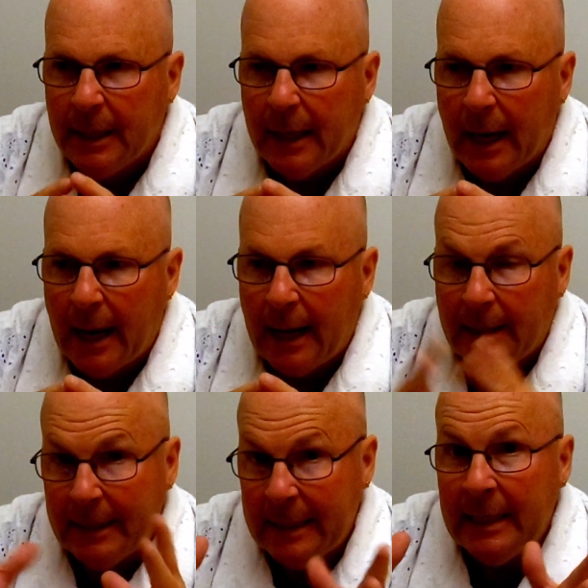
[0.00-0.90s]
I
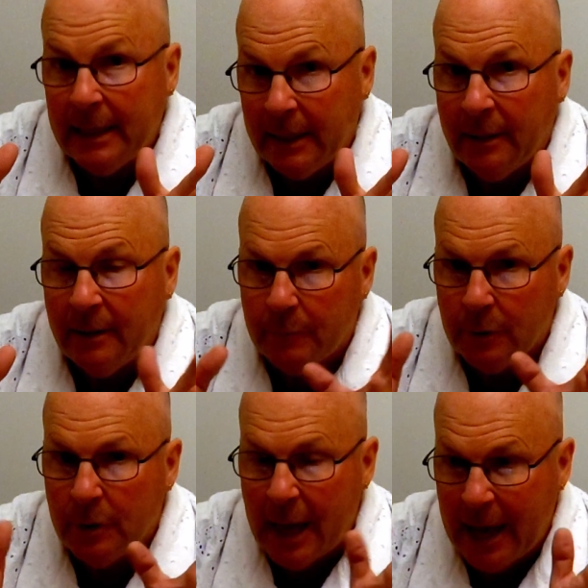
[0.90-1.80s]
need
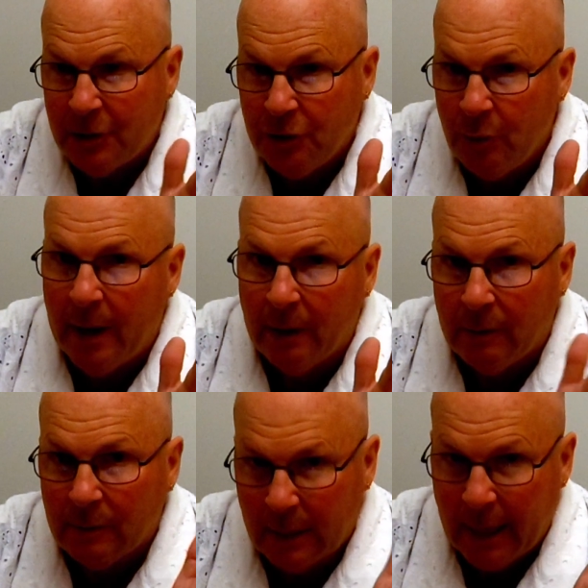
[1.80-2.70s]
SUL
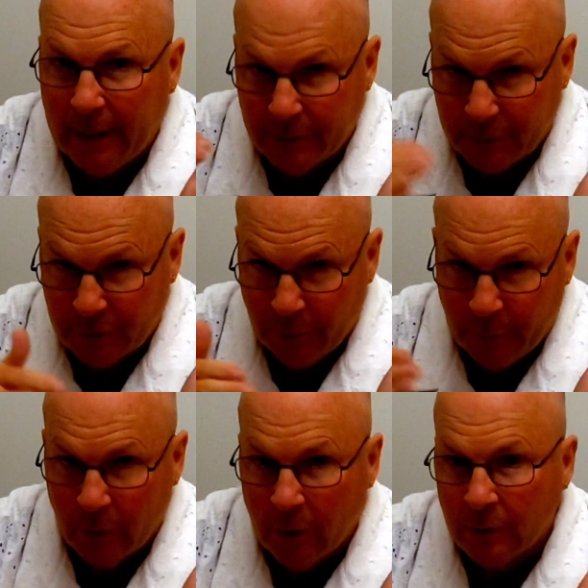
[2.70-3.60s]
kites, super
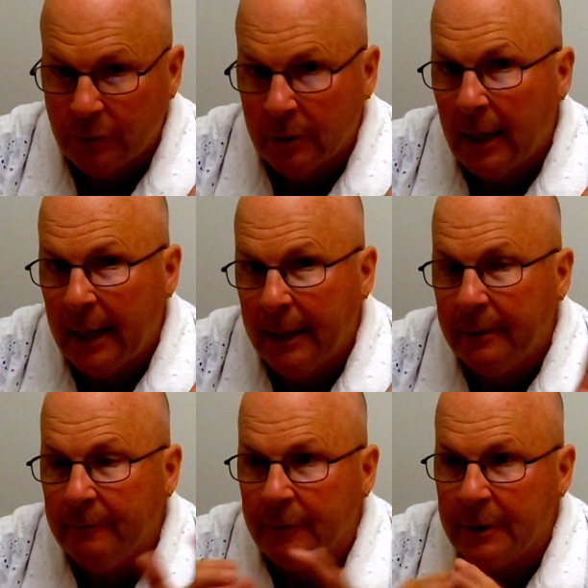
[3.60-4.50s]
ultralight.
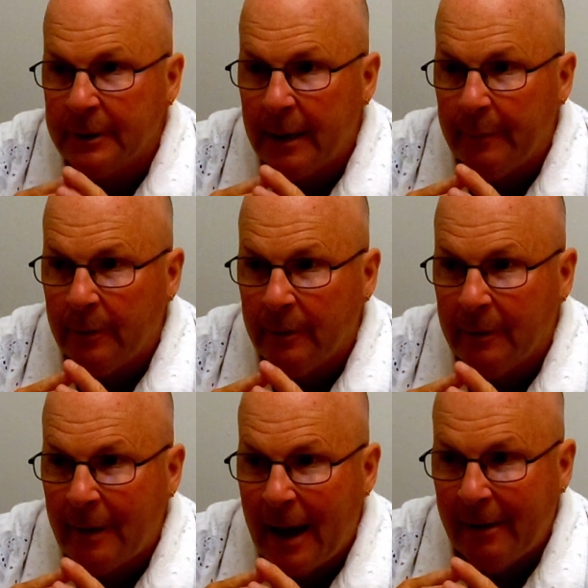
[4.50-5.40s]
For example,
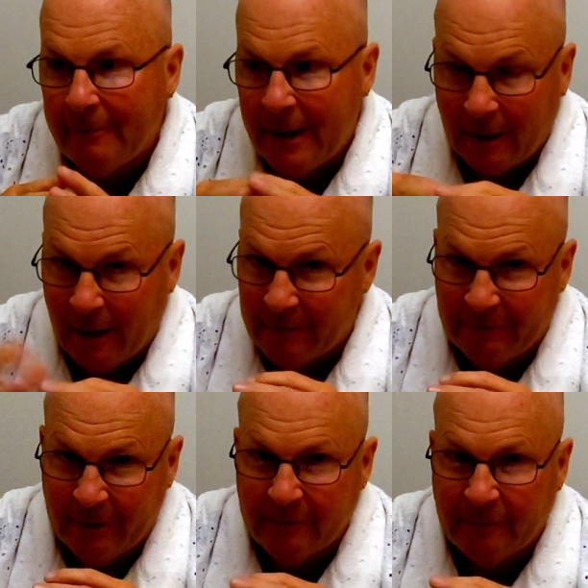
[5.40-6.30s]
I've had a lot of
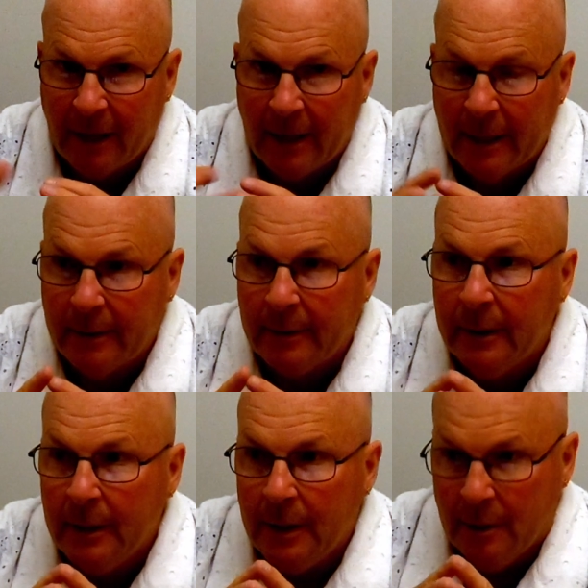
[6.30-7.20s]
fun flying
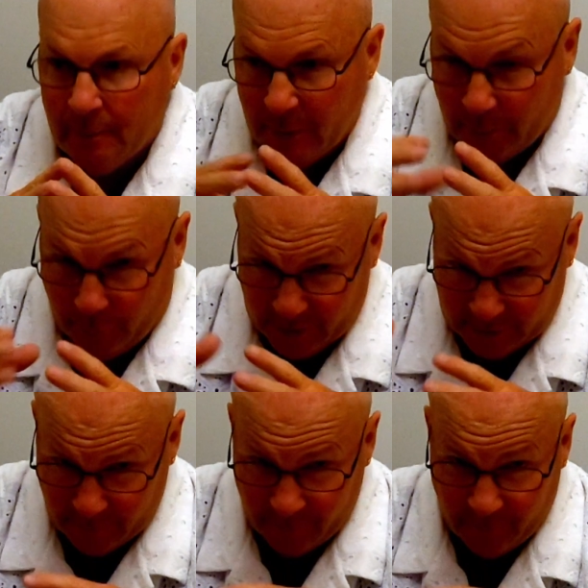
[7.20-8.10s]
the
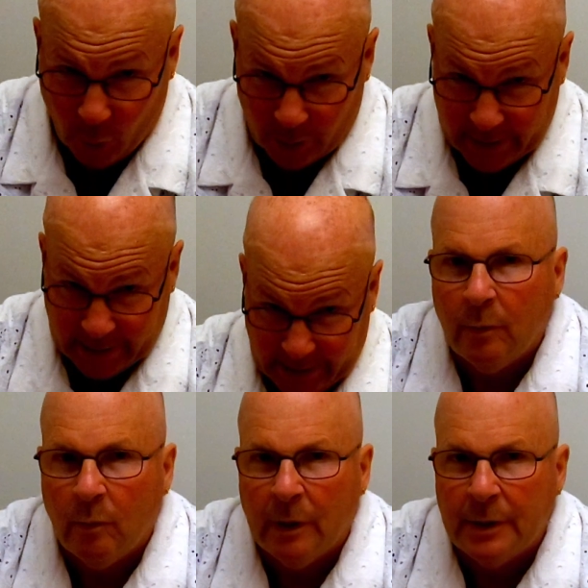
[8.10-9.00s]
Prism 4D,
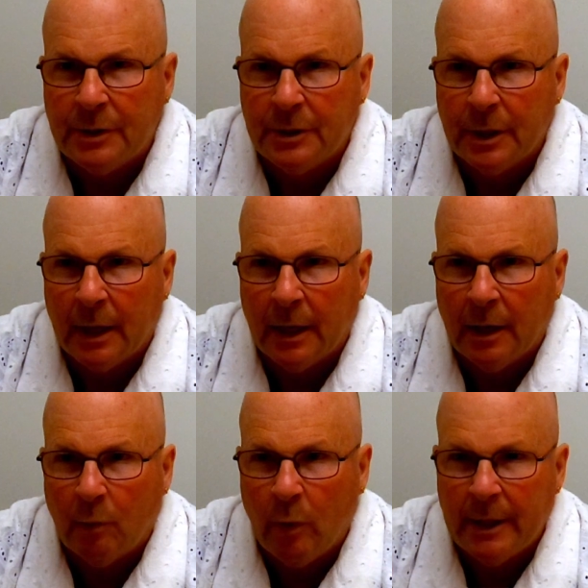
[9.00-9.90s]
which
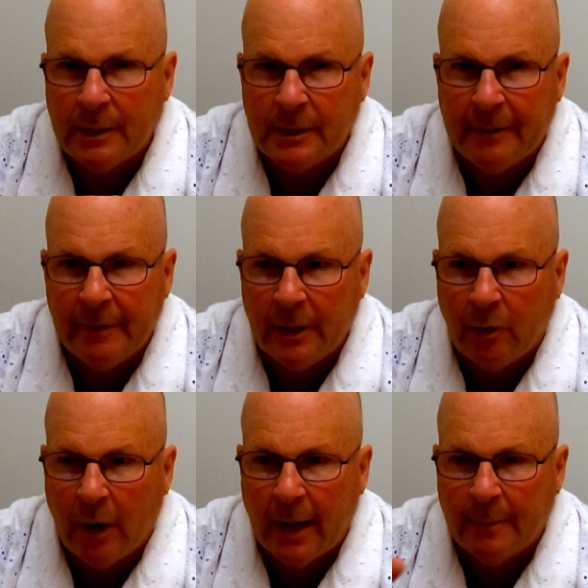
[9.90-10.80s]
weighs 70
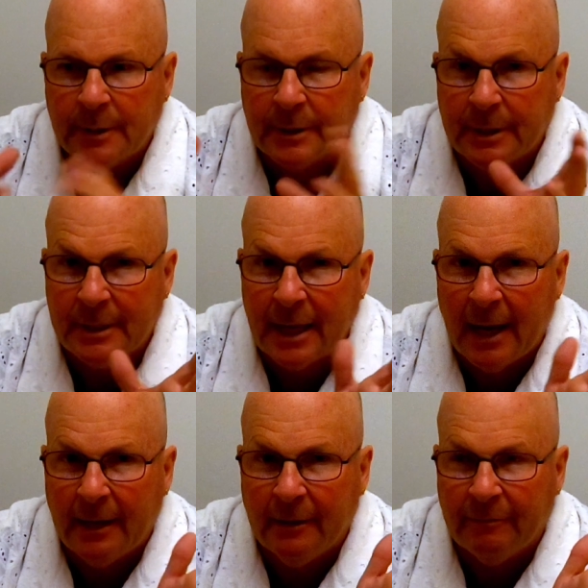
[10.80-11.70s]
grams. It's
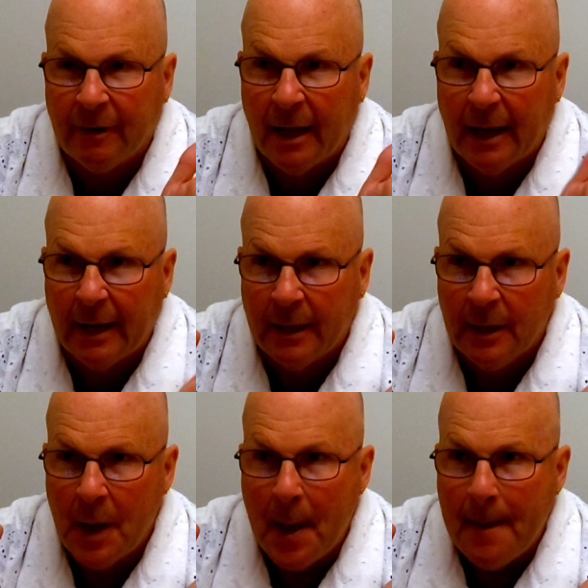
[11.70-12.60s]
designed to fly
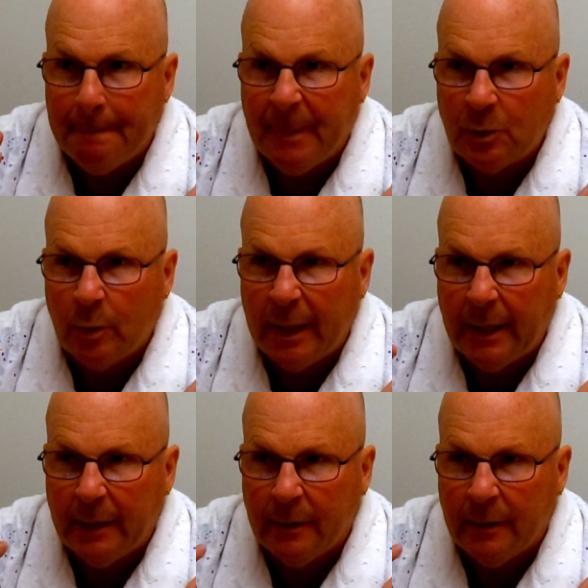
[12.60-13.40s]
between